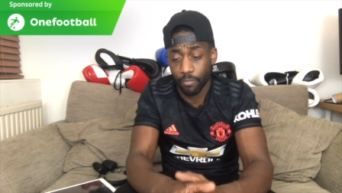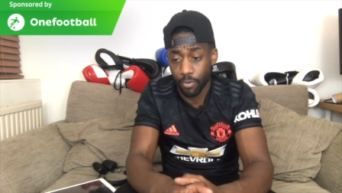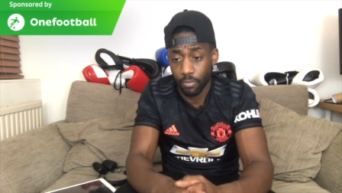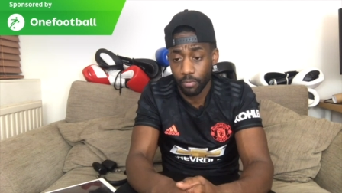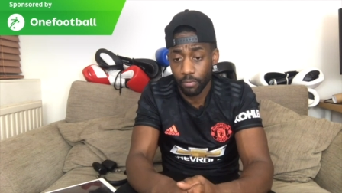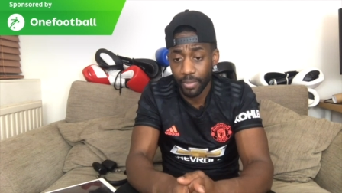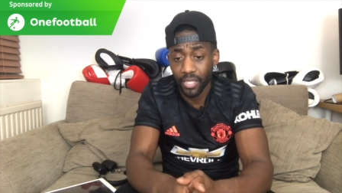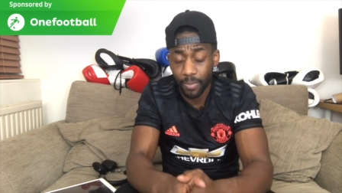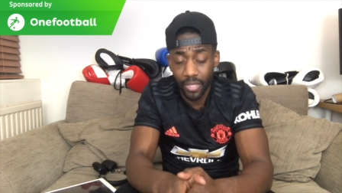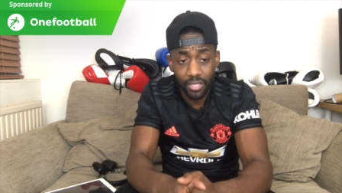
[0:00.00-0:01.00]
bro
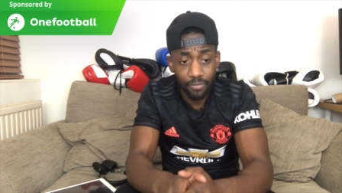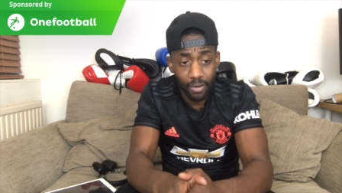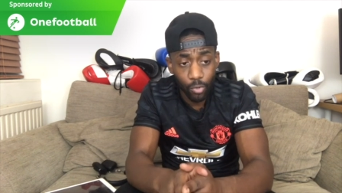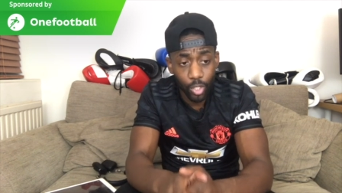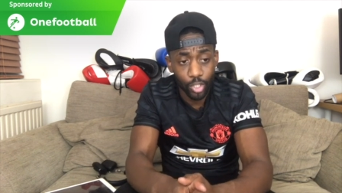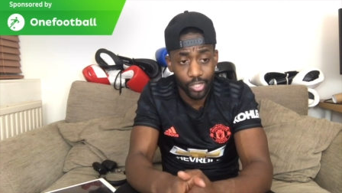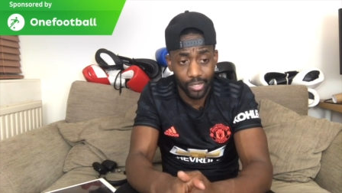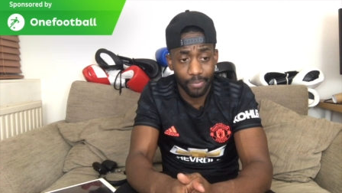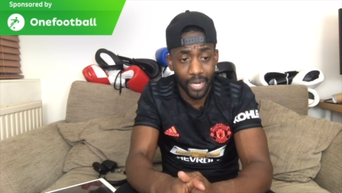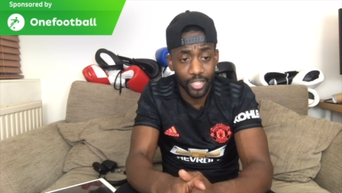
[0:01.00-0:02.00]
best believe I'm watching
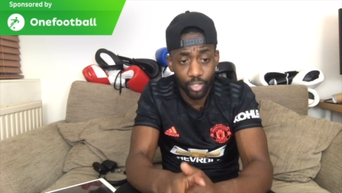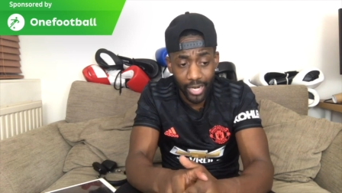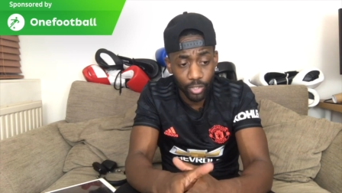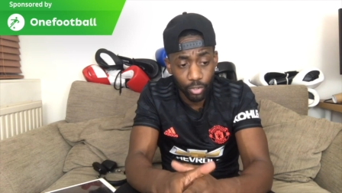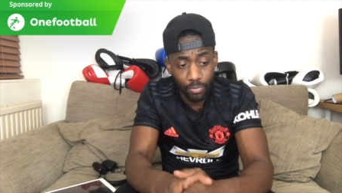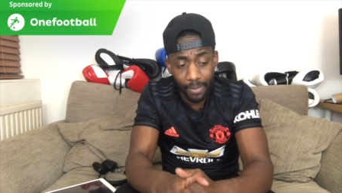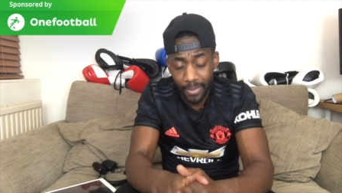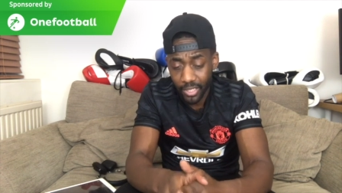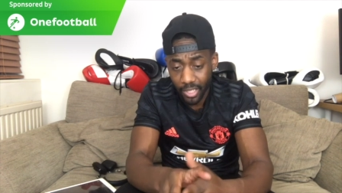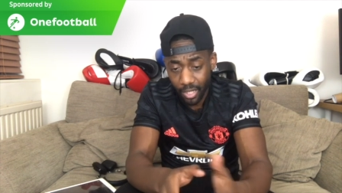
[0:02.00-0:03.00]
it, but I try and do my
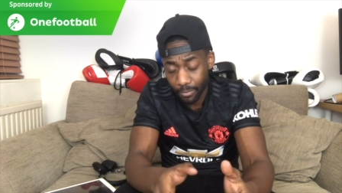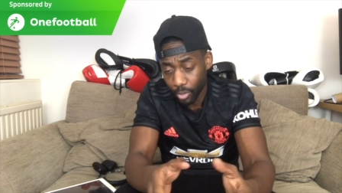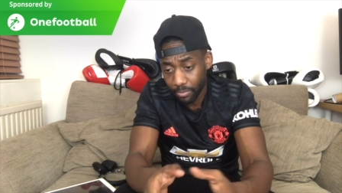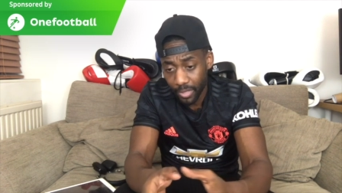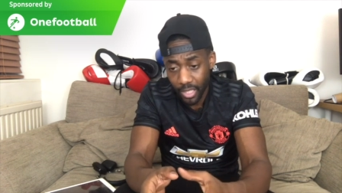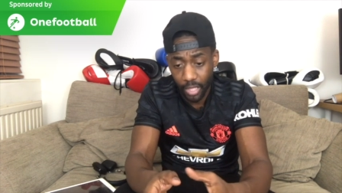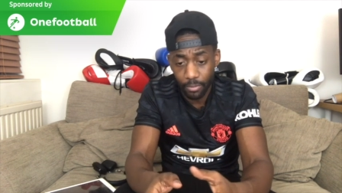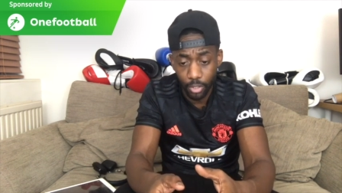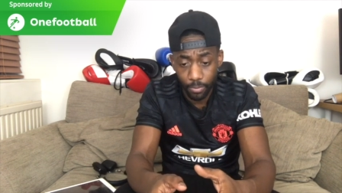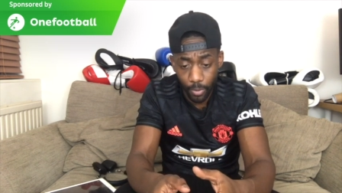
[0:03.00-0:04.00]
best to come to as many games
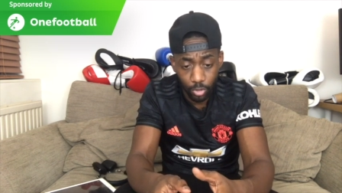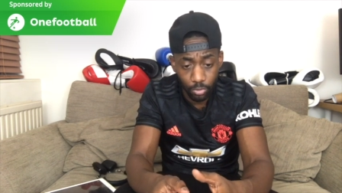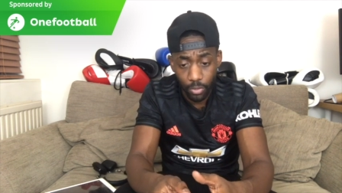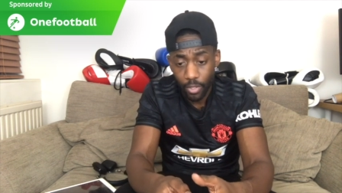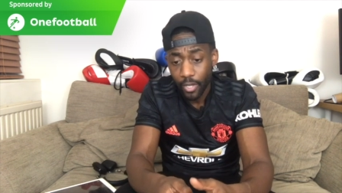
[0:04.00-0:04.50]
as possible.